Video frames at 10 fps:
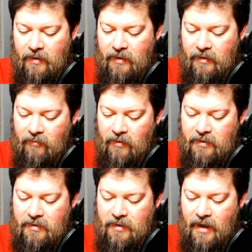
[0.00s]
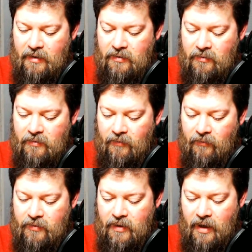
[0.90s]
He decreased statutes
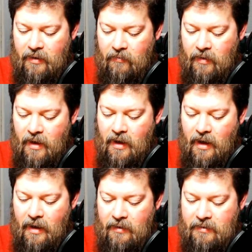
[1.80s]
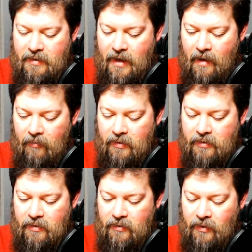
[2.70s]
for Jacob and
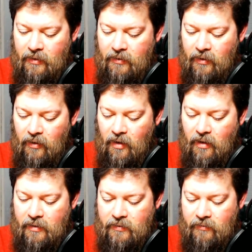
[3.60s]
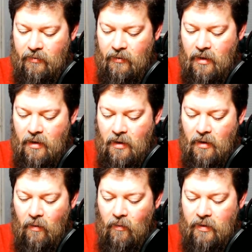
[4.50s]
established the law in Israel,
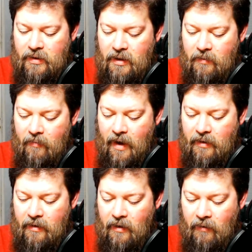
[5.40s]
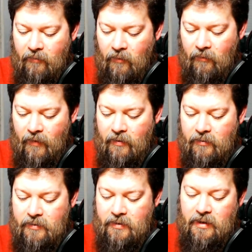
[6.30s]
which he commanded our
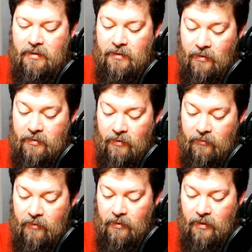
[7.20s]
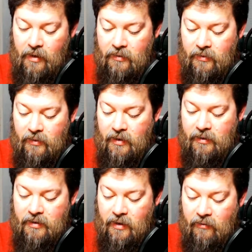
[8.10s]
forefathers to teach their children, so the
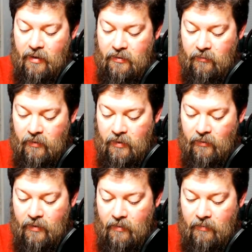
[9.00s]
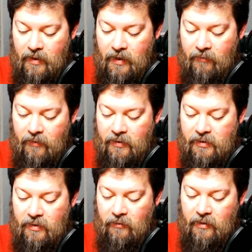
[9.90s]
next generation would know them, even the
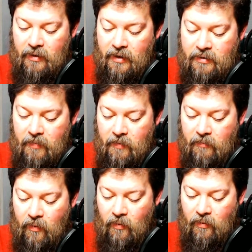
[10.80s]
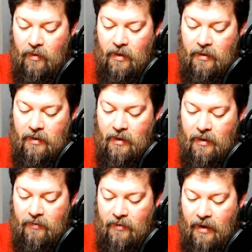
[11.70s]
children yet to be born,
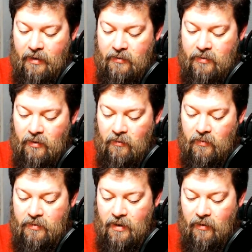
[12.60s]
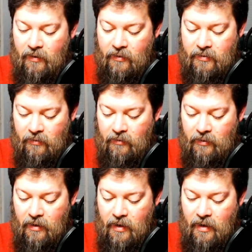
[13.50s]
and they in turn would tell their children.
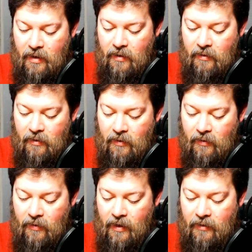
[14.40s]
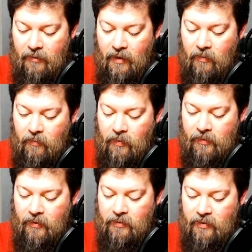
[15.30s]
Then they would
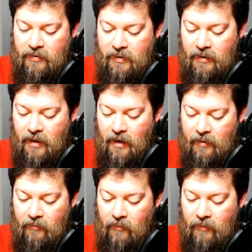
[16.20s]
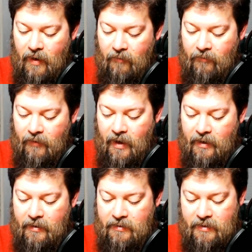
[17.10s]
put their trust in God and would not
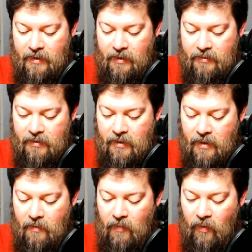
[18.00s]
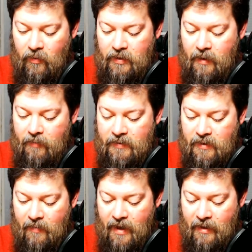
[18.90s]
forget his deeds, but would keep his
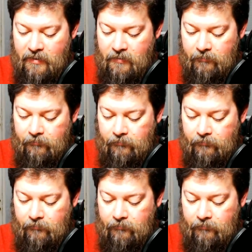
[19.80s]
commands.